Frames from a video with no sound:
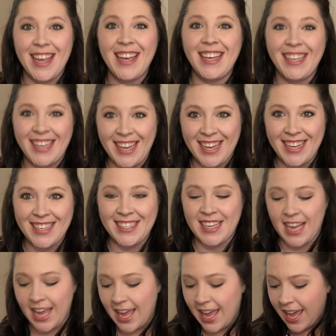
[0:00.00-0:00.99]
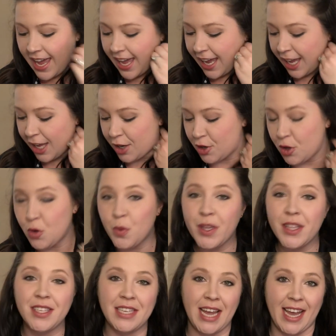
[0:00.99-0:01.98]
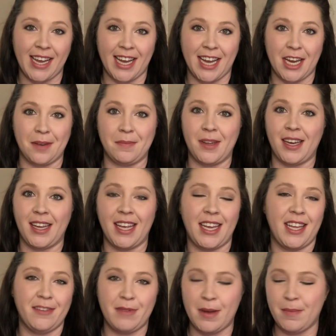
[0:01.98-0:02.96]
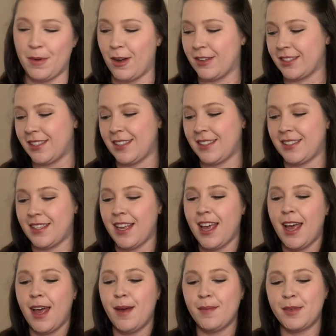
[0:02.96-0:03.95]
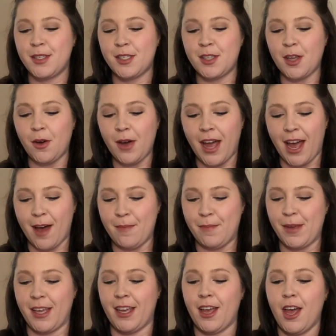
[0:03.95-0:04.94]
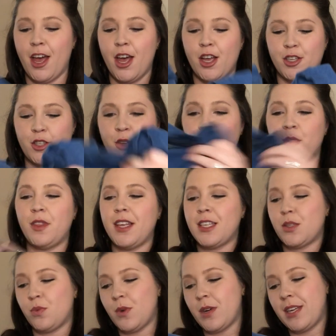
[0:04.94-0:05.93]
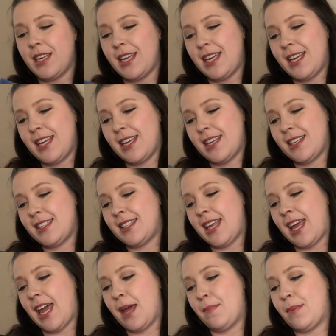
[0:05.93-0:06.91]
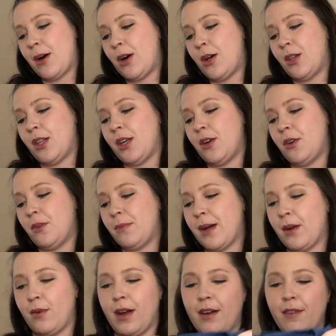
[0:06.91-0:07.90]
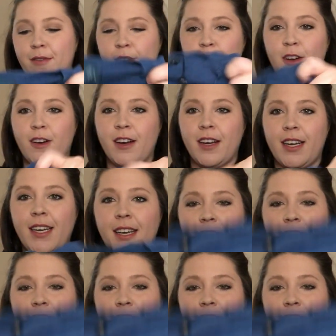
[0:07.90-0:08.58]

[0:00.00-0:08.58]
get a new with tag item in any of my boxes. So happy. So this one is a polo by Ralph Lauren.